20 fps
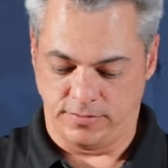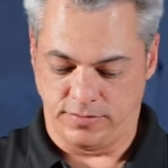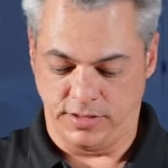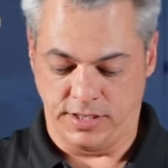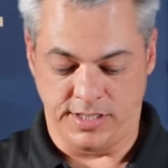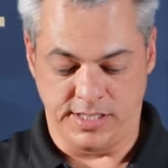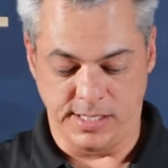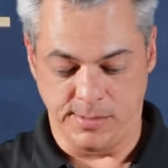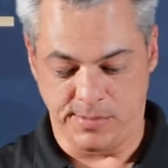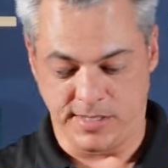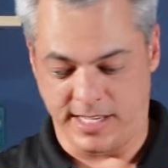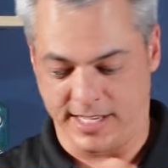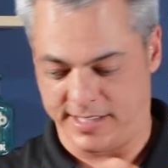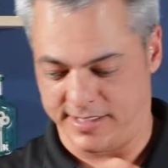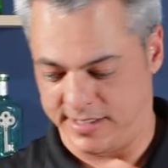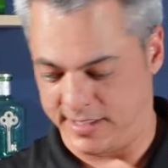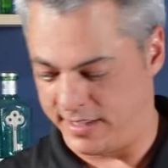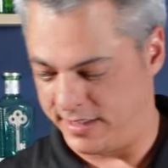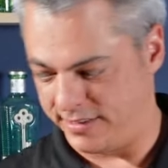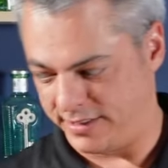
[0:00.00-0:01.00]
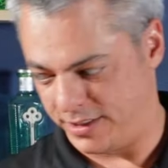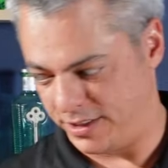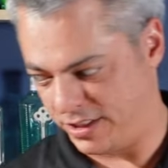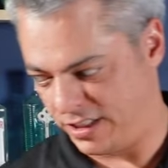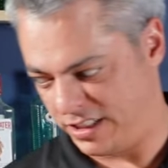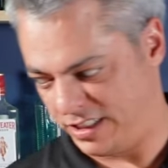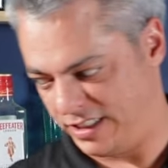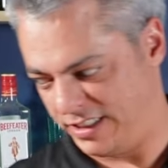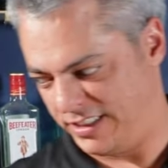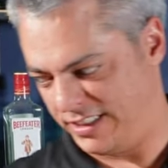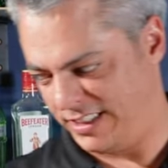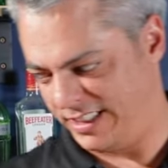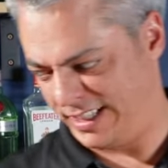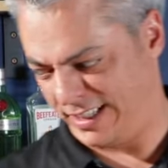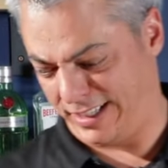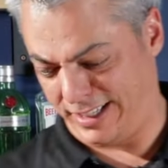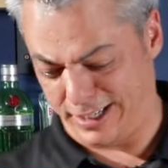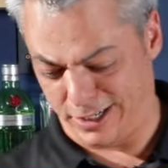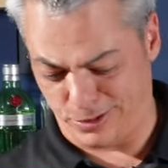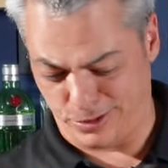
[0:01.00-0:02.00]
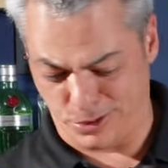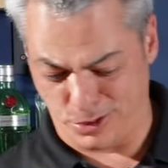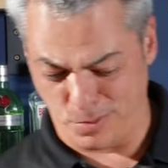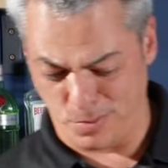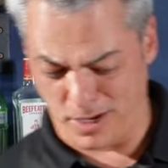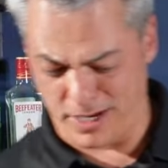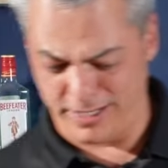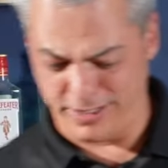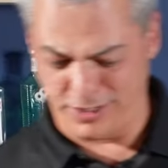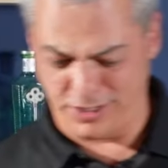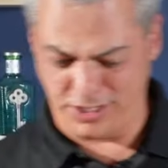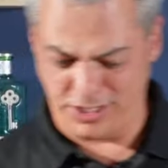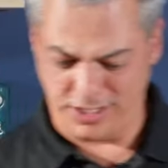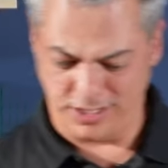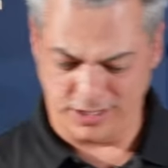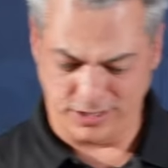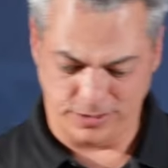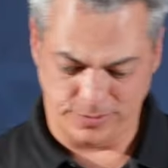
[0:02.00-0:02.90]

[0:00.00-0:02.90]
It seems like it's a little too much.